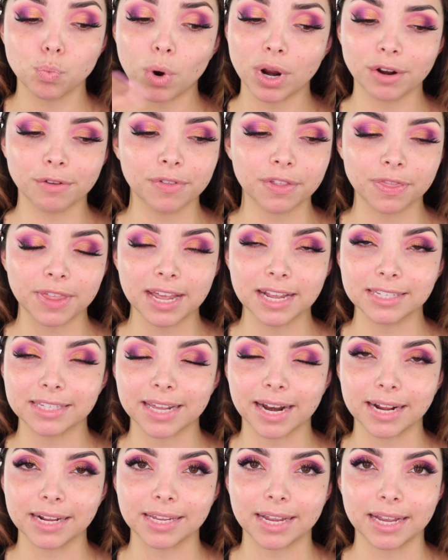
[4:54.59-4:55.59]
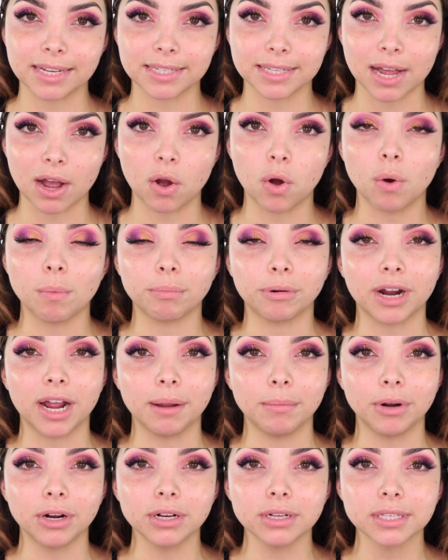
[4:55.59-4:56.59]
one of the things that I test out on
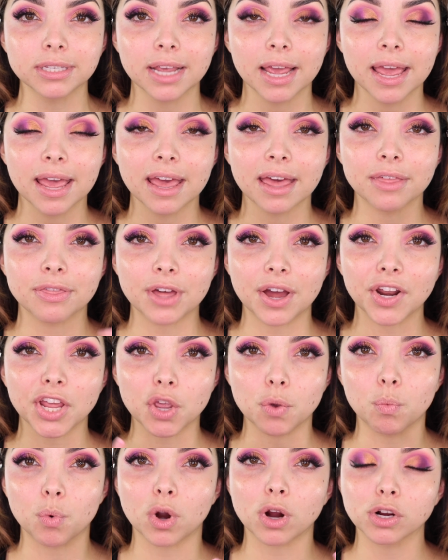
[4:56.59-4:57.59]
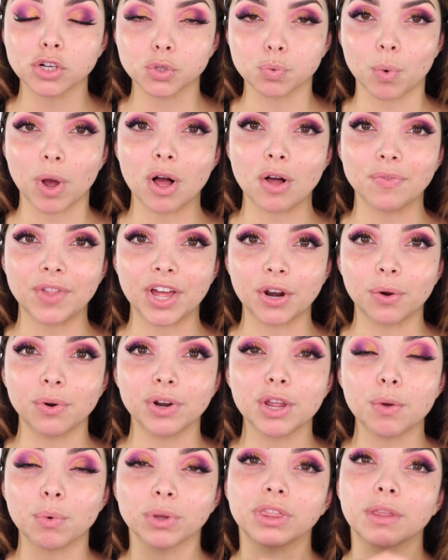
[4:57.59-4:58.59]
primers, that it works well not
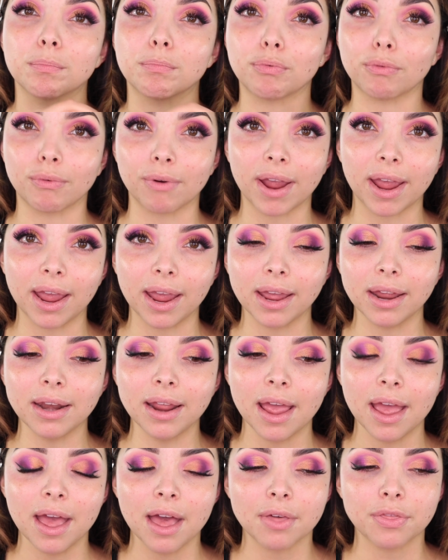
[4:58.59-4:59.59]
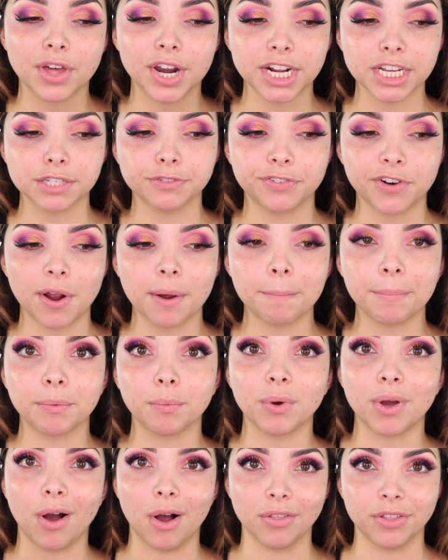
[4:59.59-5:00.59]
only with the brand that it's from, but
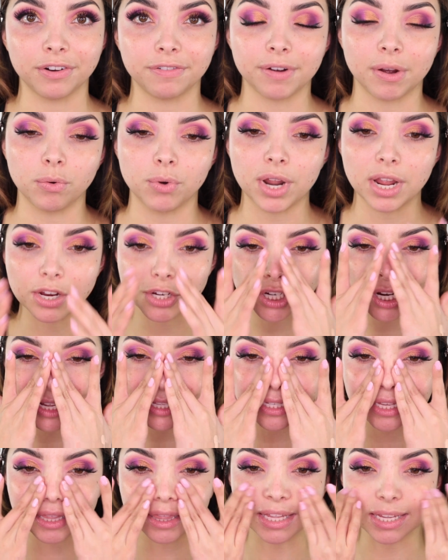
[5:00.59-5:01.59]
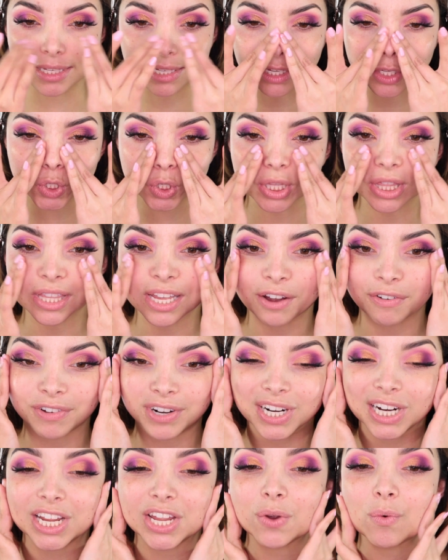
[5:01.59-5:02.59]
with other foundations. And this is
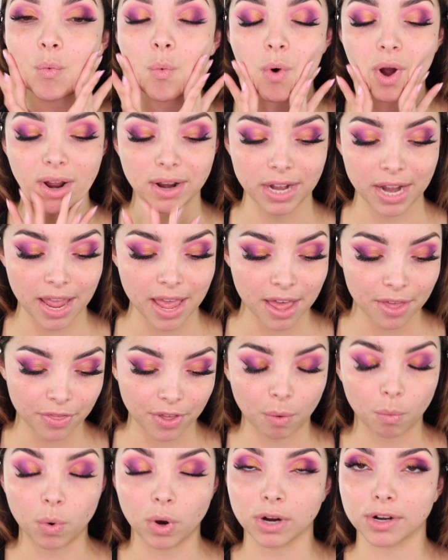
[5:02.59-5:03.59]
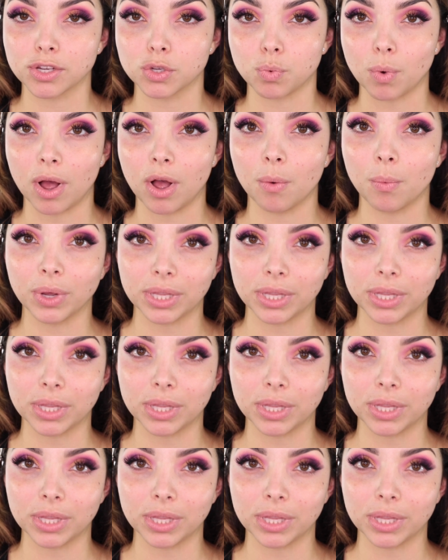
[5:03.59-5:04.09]
definitely one that works well